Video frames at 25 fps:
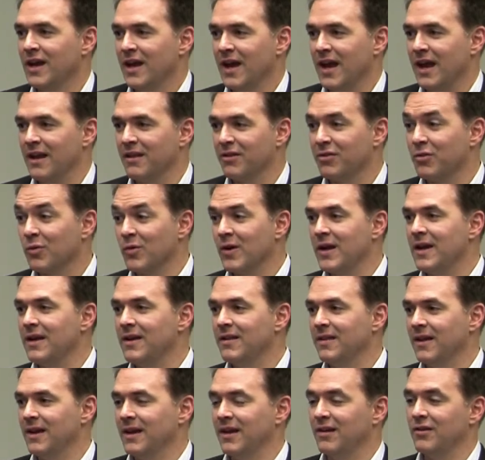And three,
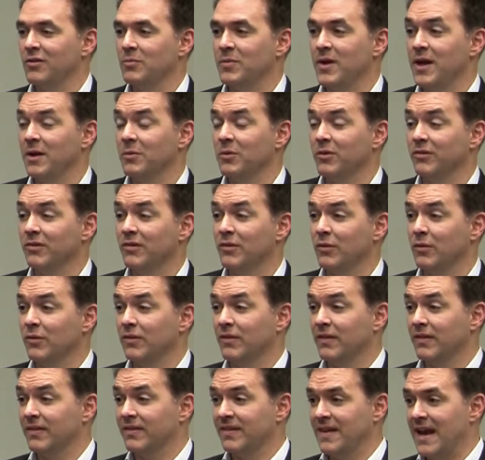they need to be able to
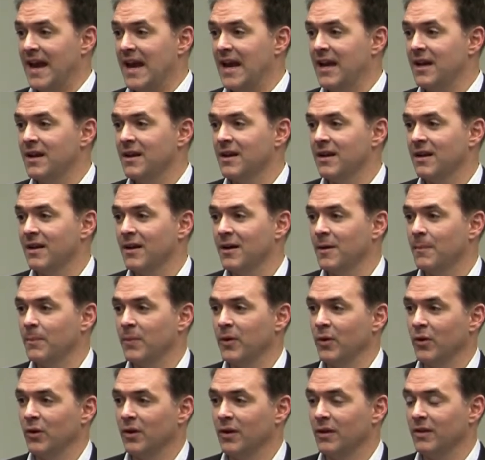sustain
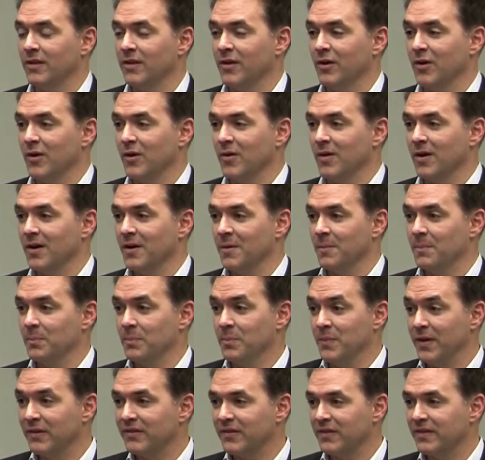their
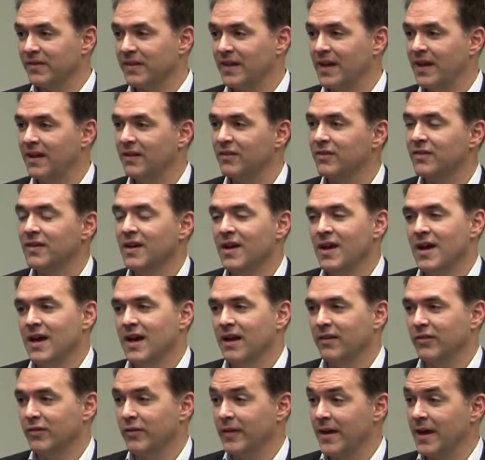business case.
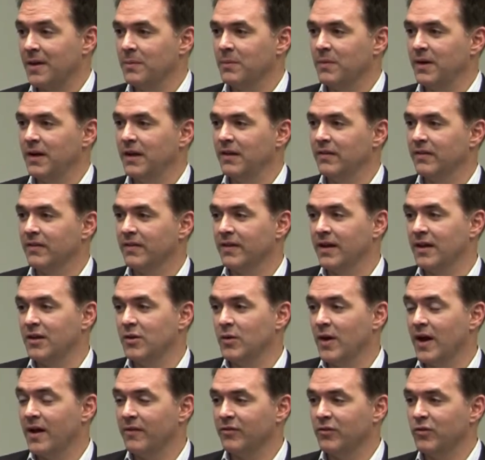And so that means that you
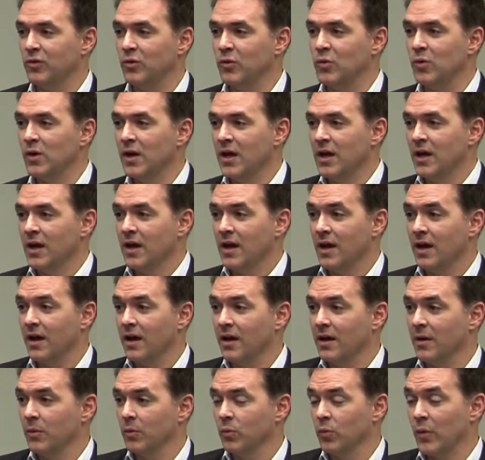have to
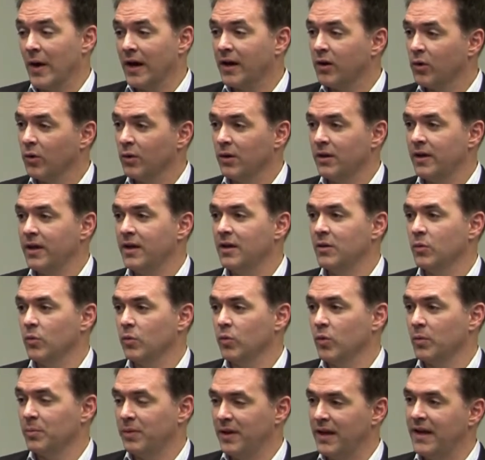regularly
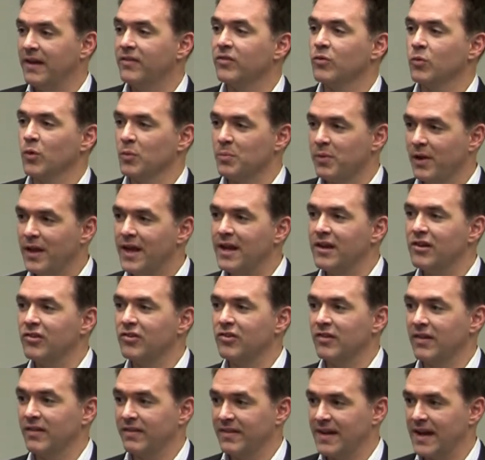replace and
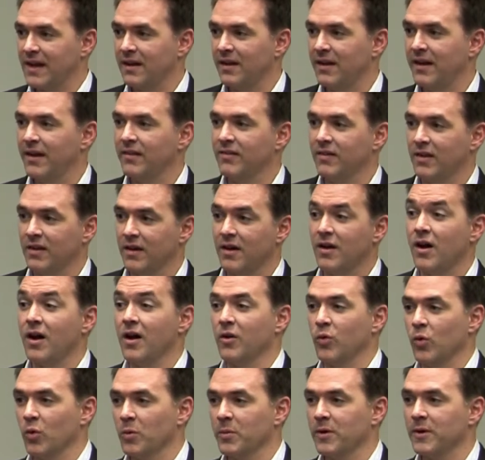replenish the satellites on
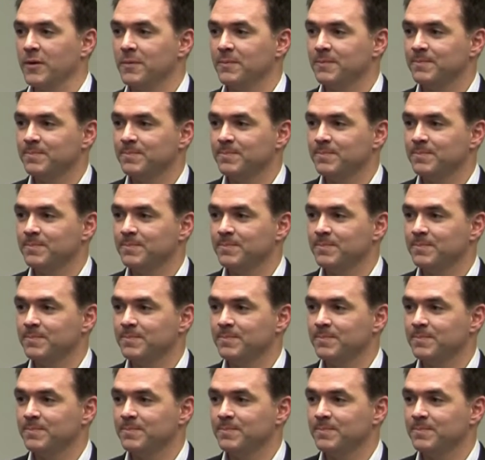orbit.